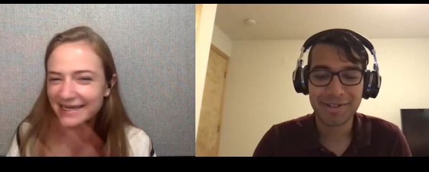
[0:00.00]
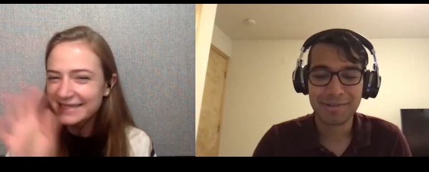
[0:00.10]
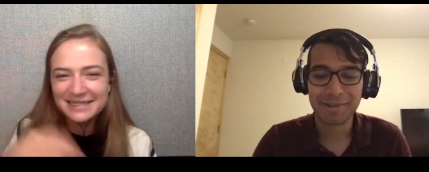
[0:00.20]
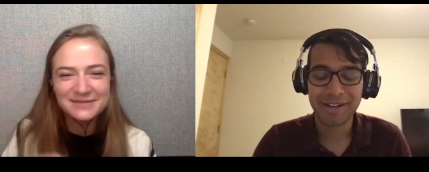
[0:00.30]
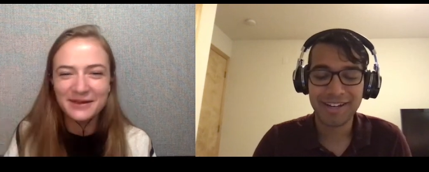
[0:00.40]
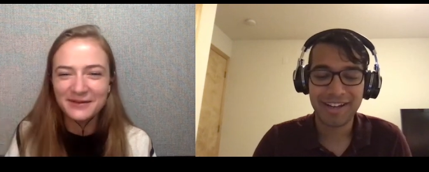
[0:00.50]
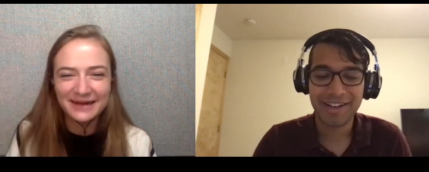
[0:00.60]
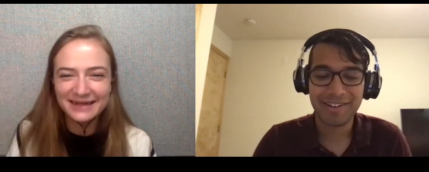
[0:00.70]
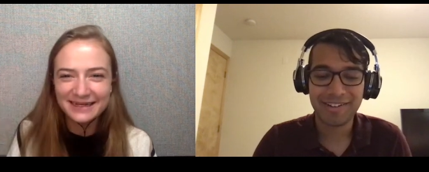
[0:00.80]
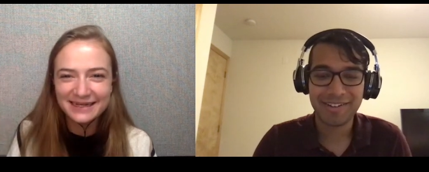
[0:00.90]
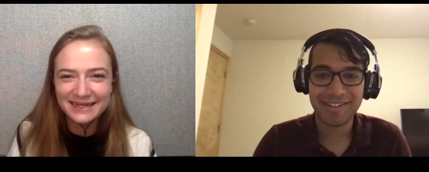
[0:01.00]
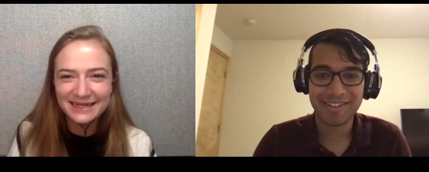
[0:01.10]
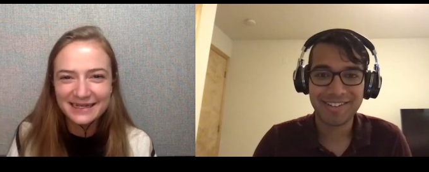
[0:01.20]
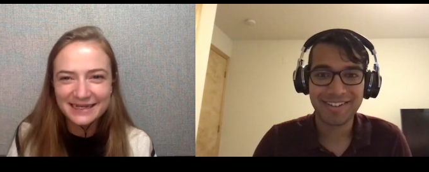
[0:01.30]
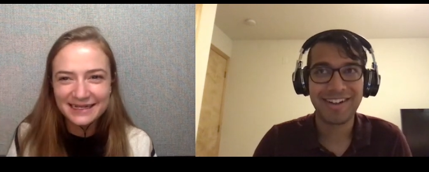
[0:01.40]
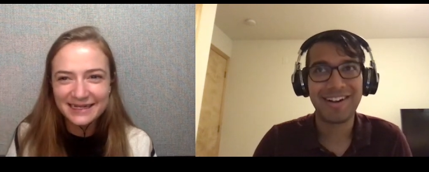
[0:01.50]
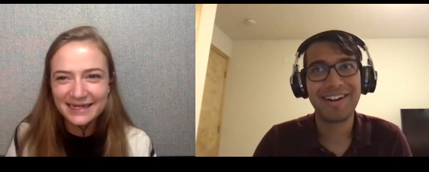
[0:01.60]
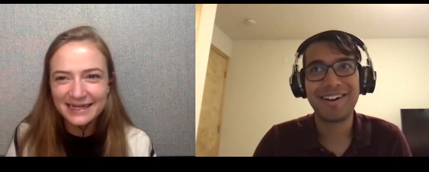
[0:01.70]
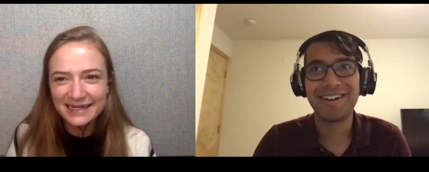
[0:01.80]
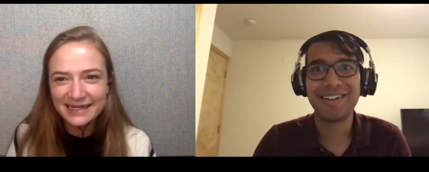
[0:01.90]
Speaker 1: Just right pick now, one.
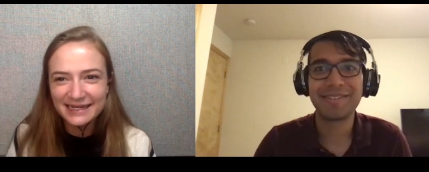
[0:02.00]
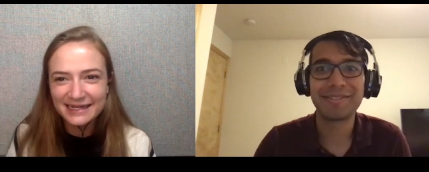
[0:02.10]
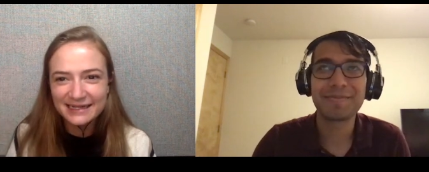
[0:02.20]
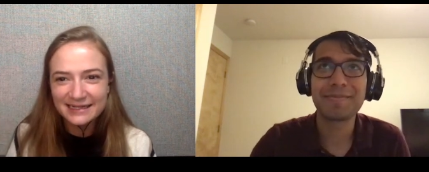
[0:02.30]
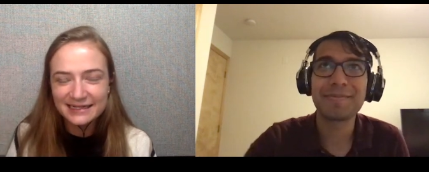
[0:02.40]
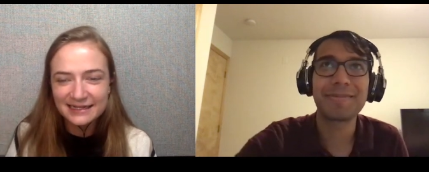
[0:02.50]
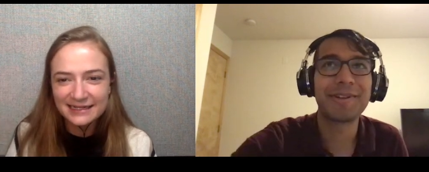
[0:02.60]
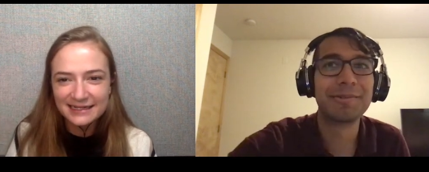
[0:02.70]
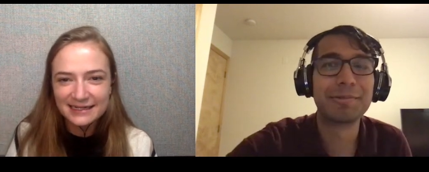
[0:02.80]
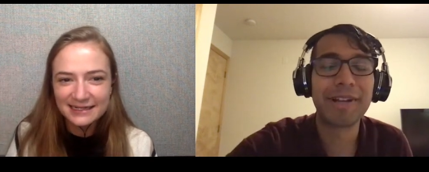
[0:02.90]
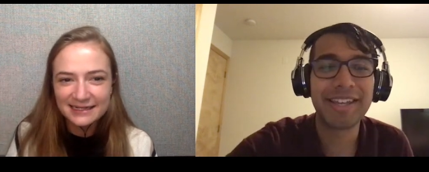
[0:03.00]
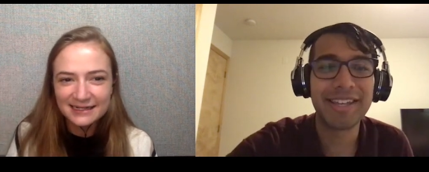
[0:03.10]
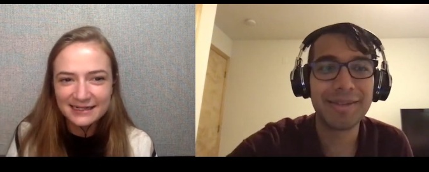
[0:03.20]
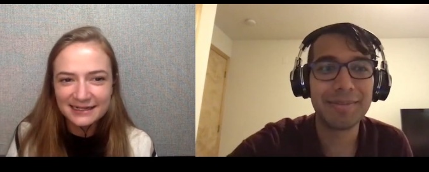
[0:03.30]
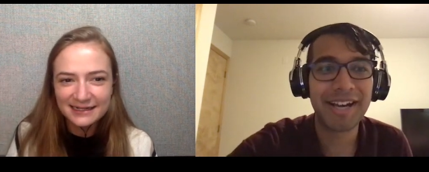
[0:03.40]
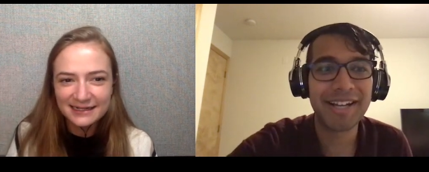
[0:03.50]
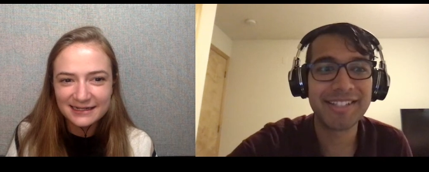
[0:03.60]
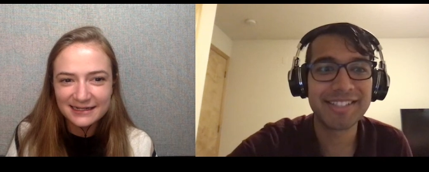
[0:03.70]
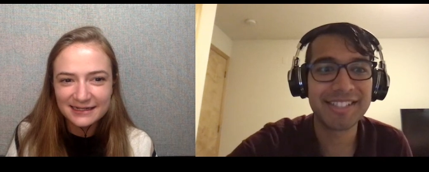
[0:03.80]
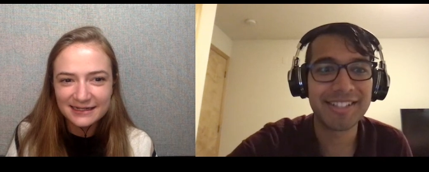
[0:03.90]
Uh, Ricky by
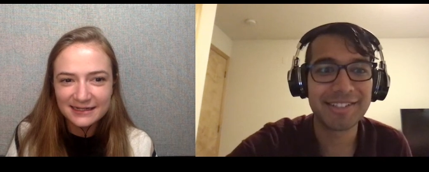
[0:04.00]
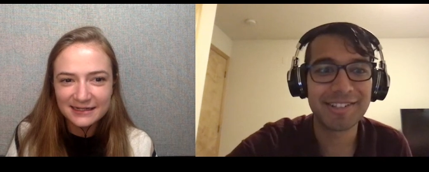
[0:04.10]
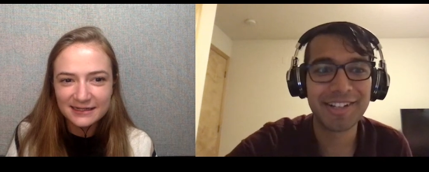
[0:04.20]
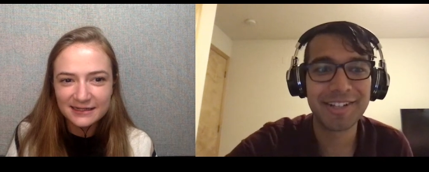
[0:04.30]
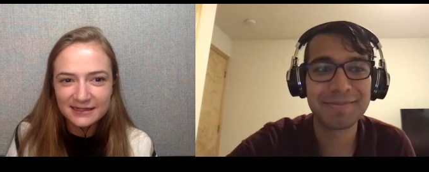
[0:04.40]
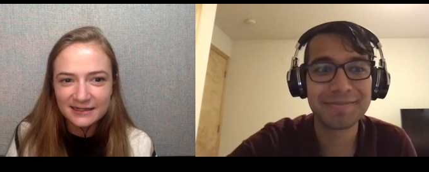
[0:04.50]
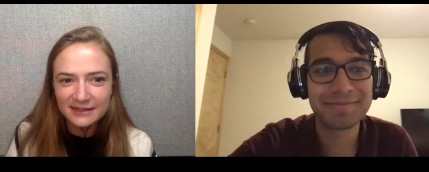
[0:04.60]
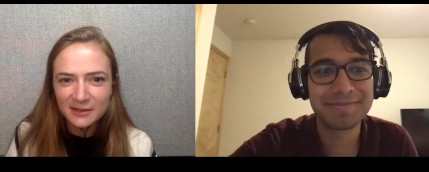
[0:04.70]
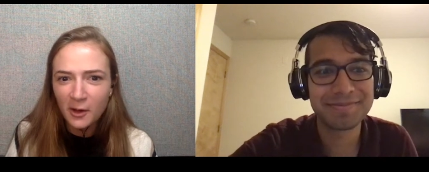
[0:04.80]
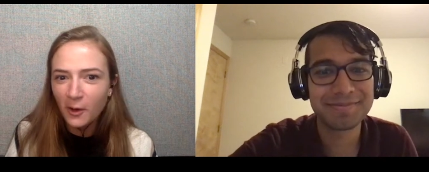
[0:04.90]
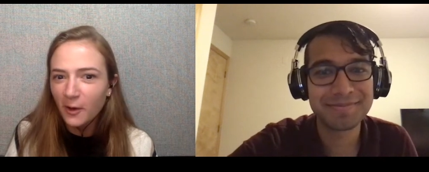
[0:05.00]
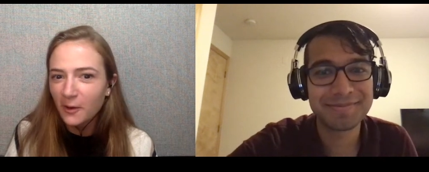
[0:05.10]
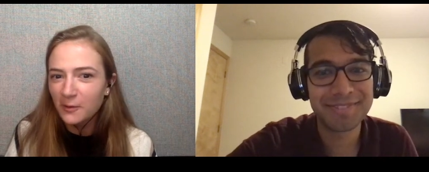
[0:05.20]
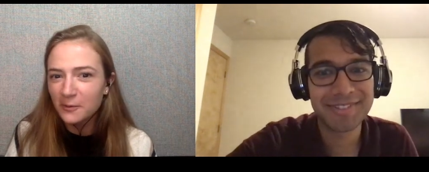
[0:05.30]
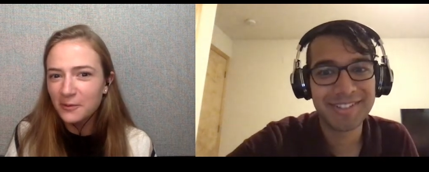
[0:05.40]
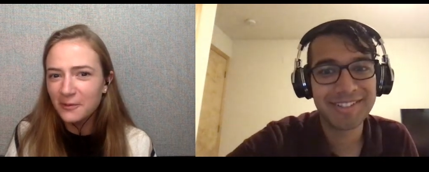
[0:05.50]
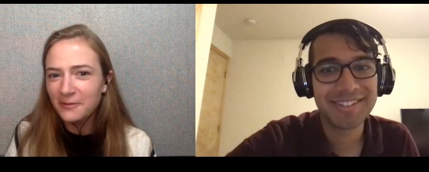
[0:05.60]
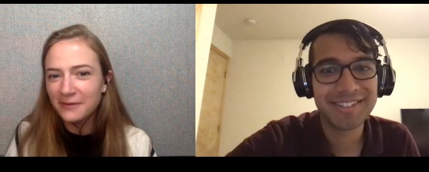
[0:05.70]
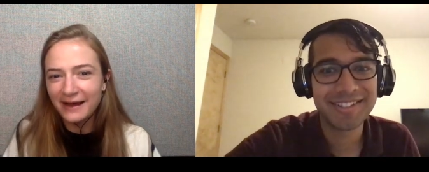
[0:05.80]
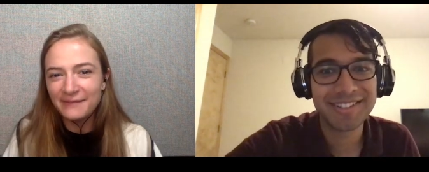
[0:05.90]
Denzel Curry.
Speaker 2: Ooh,
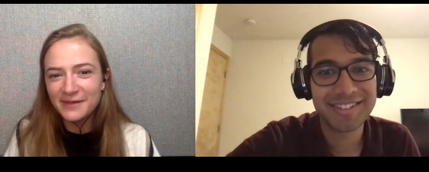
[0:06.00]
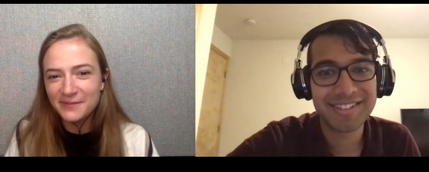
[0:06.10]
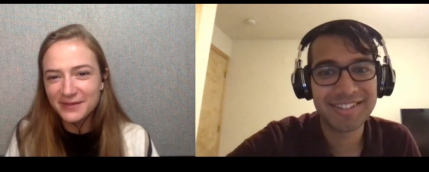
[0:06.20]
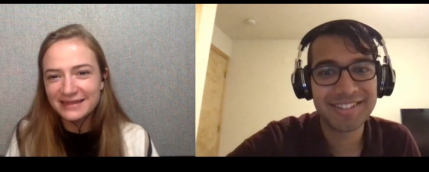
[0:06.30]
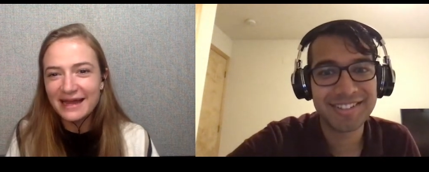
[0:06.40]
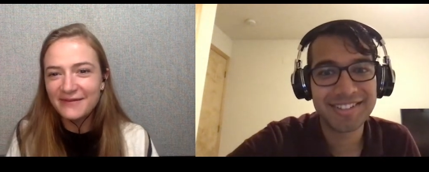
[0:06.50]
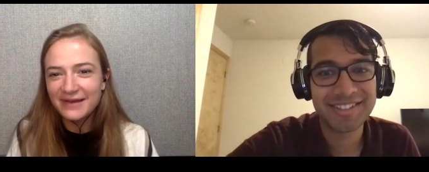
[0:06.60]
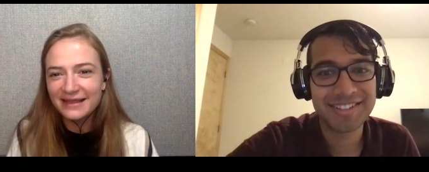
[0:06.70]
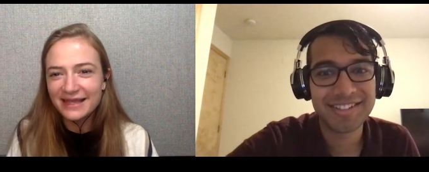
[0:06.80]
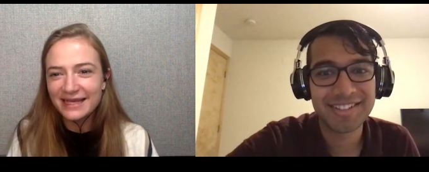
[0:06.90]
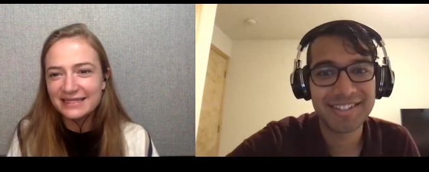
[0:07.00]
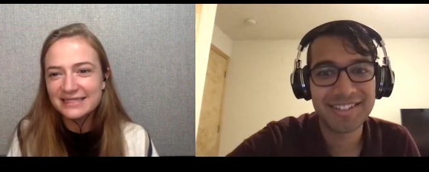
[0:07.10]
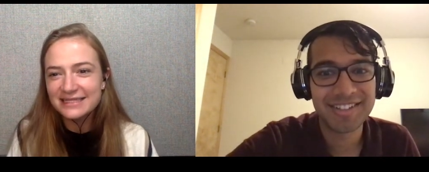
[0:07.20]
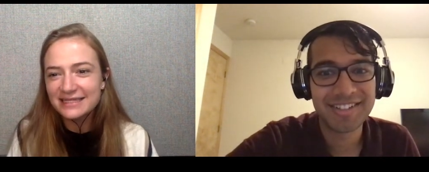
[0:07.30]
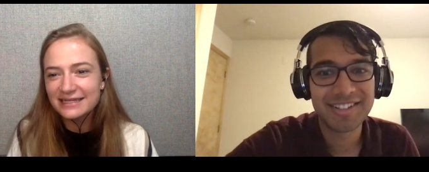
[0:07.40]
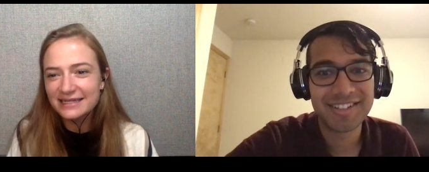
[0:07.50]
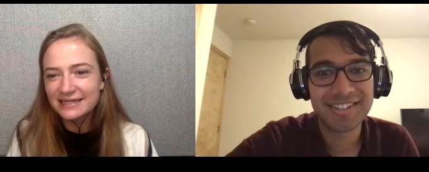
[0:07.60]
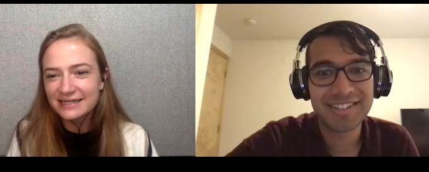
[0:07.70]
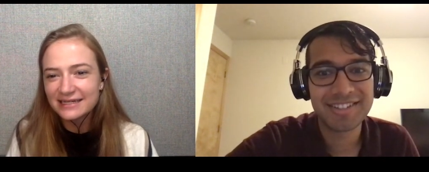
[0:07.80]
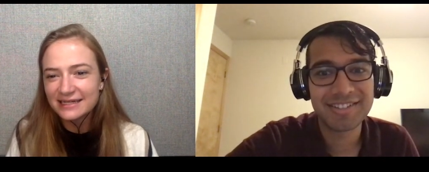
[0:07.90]
I'm gonna put that on my list.
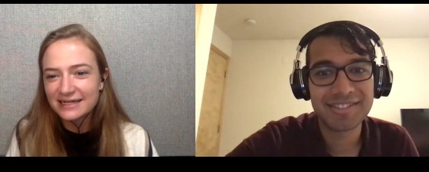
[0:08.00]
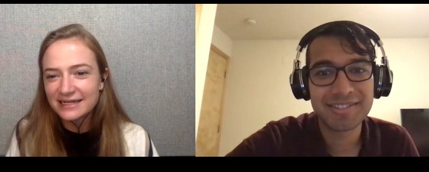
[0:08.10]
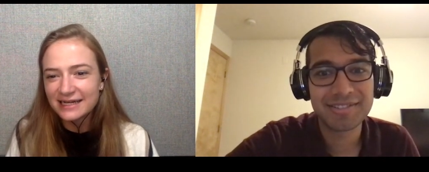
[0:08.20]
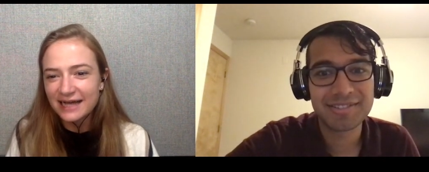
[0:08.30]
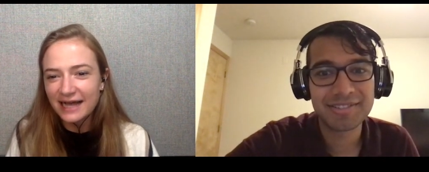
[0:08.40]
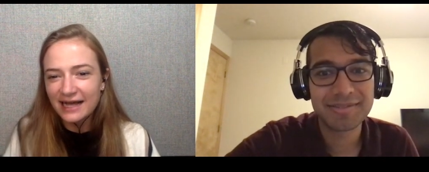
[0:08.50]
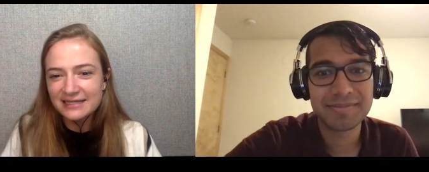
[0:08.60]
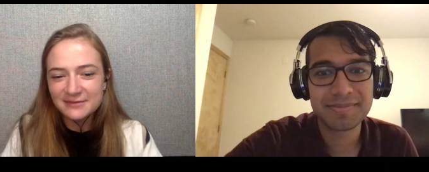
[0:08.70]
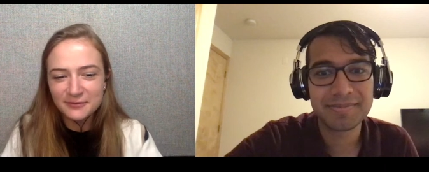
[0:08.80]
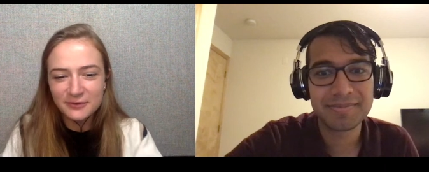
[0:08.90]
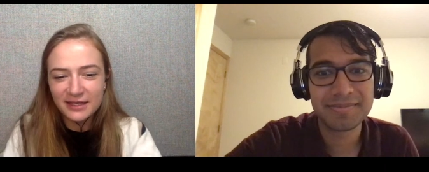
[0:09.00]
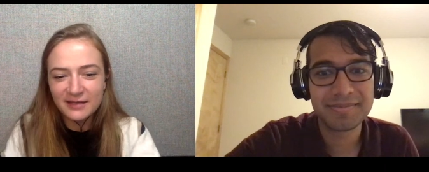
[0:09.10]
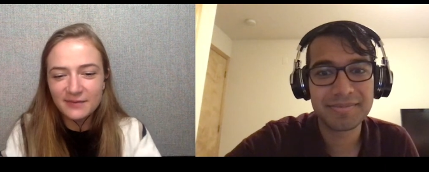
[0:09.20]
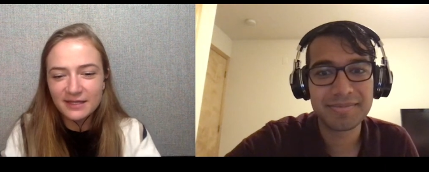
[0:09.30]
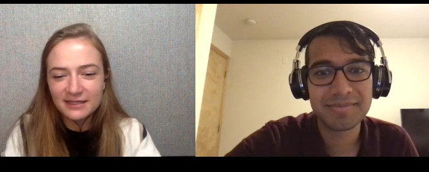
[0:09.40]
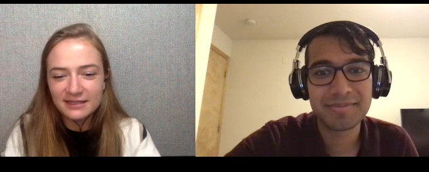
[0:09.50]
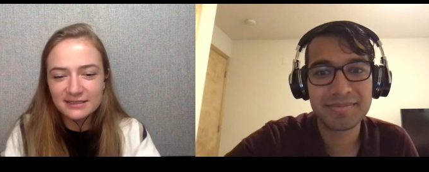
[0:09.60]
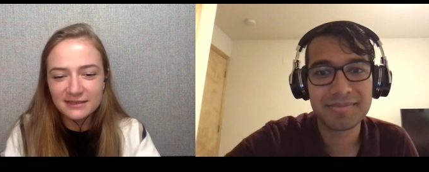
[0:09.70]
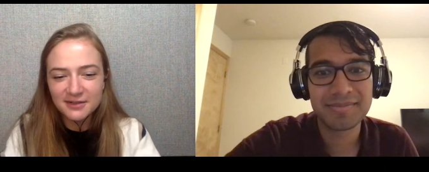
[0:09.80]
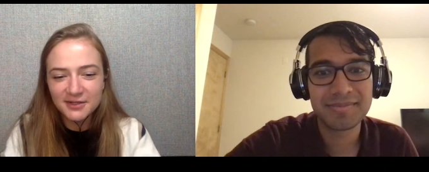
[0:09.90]
Awesome, Ricky by Denzel
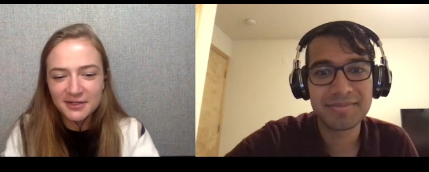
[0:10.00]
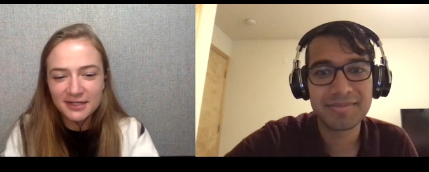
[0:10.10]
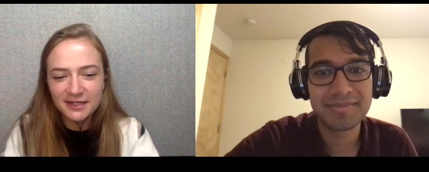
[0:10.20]
Curry.